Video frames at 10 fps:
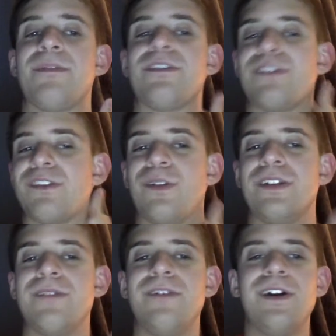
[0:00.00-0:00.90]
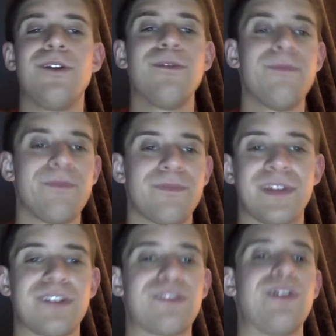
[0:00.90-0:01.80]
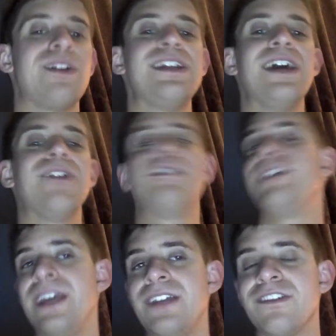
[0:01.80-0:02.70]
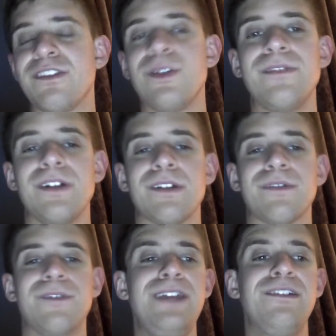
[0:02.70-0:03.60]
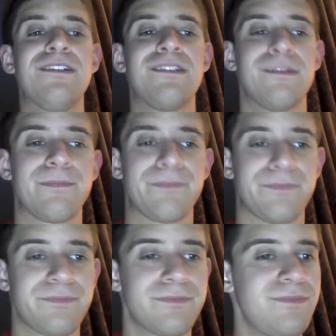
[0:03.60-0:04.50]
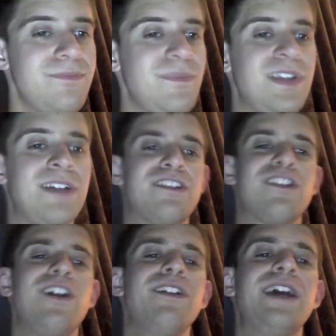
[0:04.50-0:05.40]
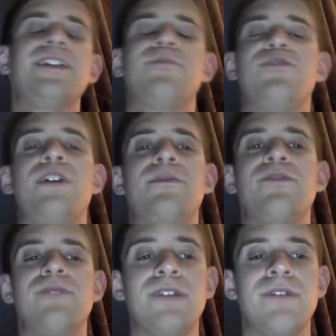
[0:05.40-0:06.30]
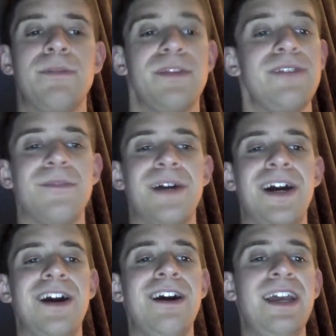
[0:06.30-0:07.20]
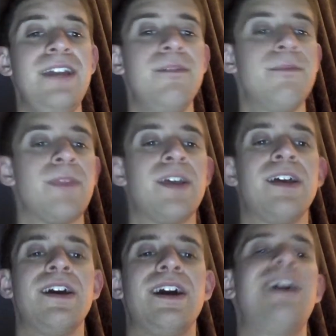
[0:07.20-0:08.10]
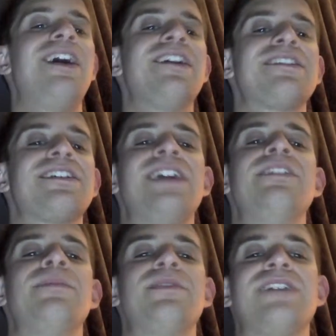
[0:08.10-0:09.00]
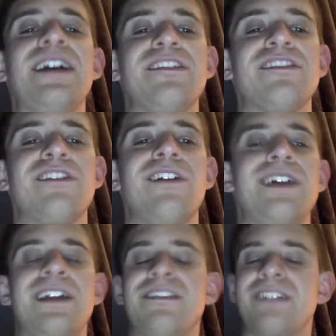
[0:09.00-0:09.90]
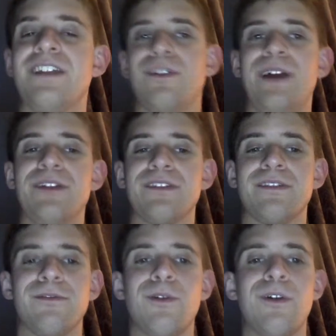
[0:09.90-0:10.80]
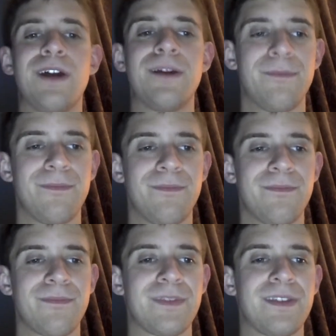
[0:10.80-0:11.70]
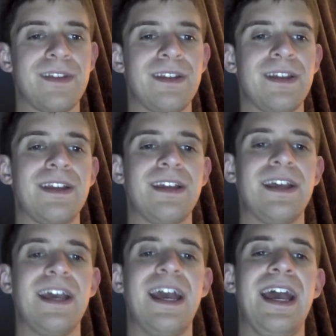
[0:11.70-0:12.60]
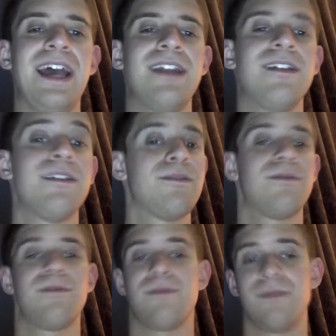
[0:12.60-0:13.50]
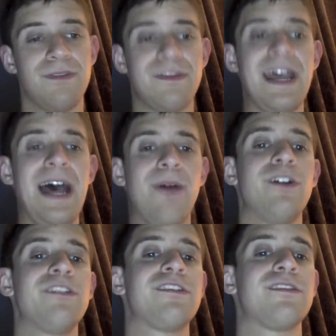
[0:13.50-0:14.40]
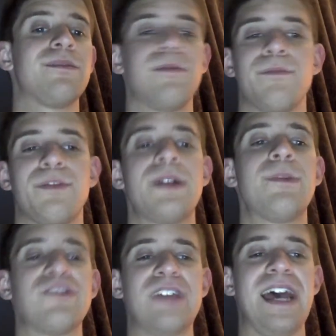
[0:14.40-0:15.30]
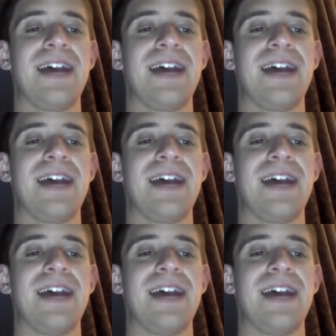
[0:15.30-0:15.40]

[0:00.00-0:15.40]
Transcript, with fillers: to Sonya Deville, started yelling in Sonya Deville's face. Charlotte ended up dropping Rhea Ripley from behind. Asuka ended up attacking Charlotte and sent her out to the floor. And that was pretty much that.